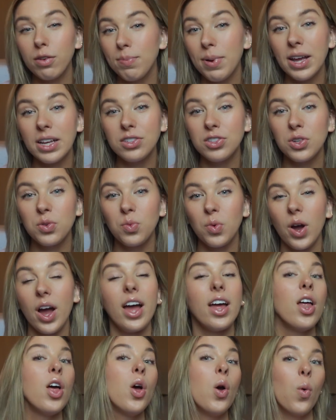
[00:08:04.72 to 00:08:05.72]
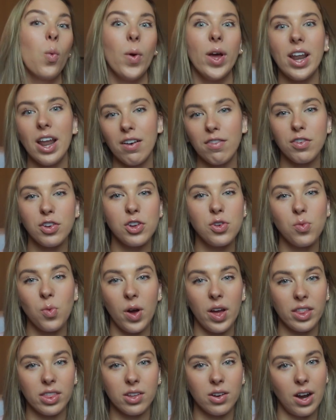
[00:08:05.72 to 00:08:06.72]
pace you want, whenever you
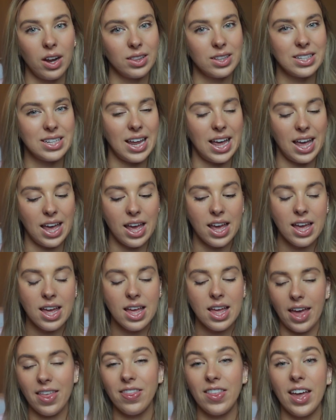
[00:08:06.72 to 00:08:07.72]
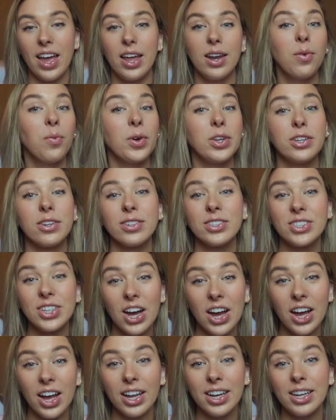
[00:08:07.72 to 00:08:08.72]
want throughout the day. And then when you're
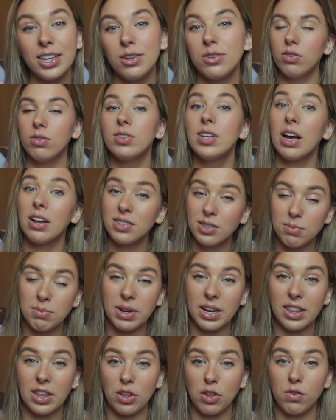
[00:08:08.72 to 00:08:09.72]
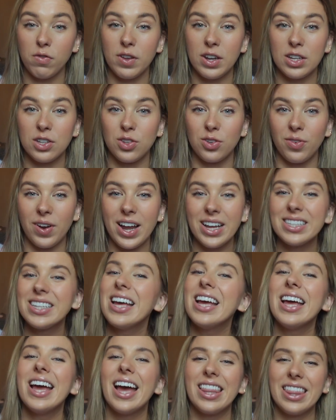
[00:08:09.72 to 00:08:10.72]
done, you tell somebody that you finished the race
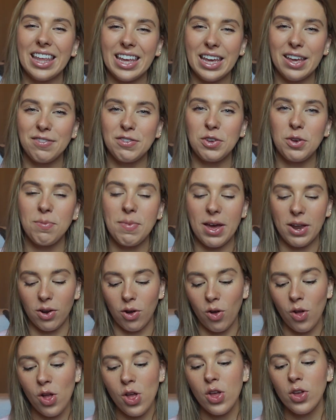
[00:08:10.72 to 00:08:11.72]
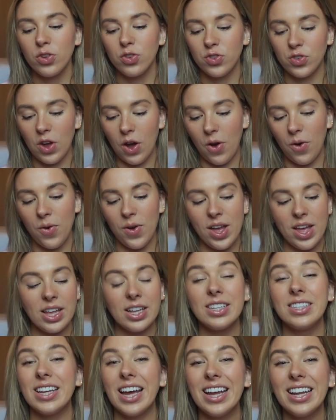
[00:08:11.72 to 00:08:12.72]
and they give you a medal. So
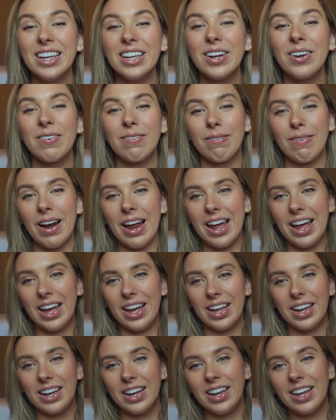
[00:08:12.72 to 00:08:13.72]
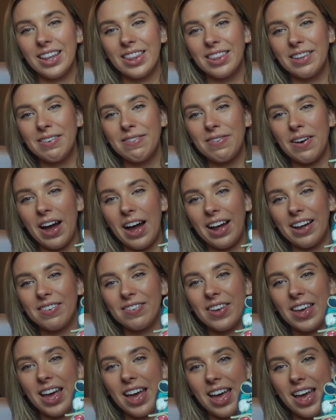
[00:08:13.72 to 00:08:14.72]
Dayton ran the
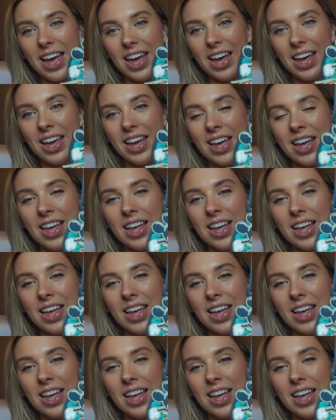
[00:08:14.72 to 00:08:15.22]
5K.